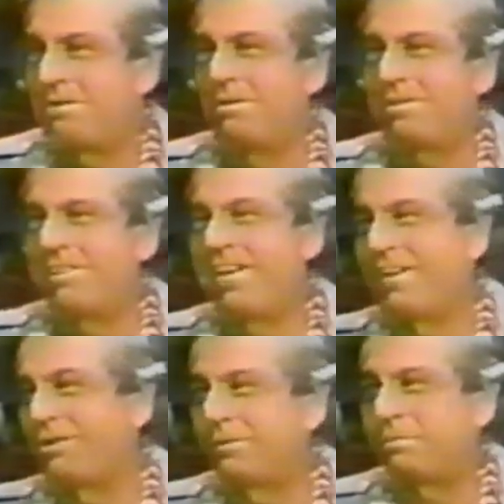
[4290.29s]
of
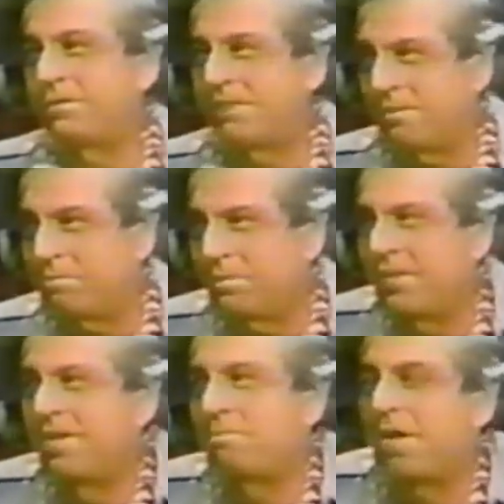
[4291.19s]
course put them
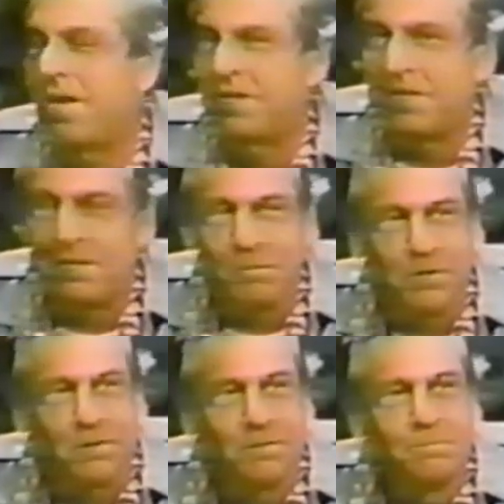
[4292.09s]
behind the eight
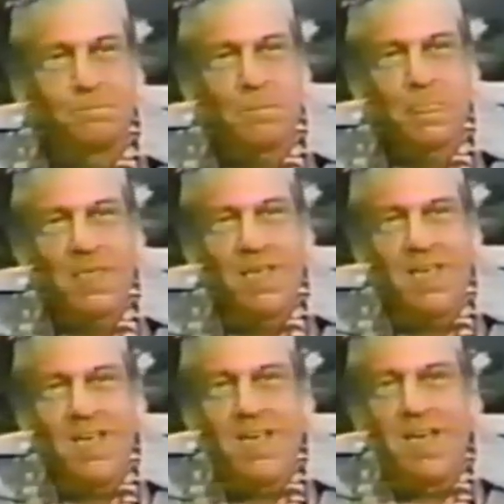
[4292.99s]
ball.
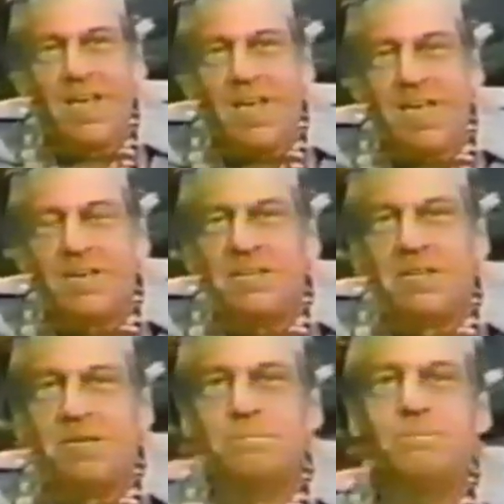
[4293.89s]
And uh,
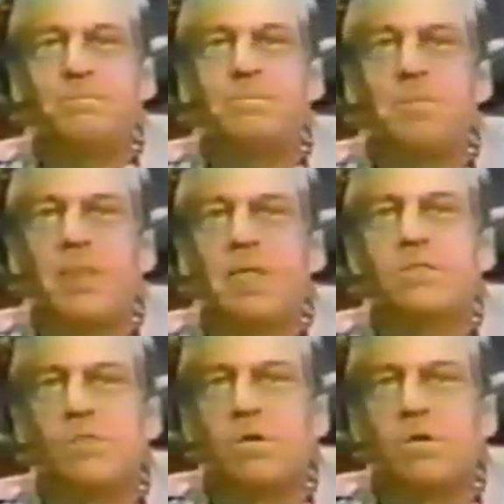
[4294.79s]
so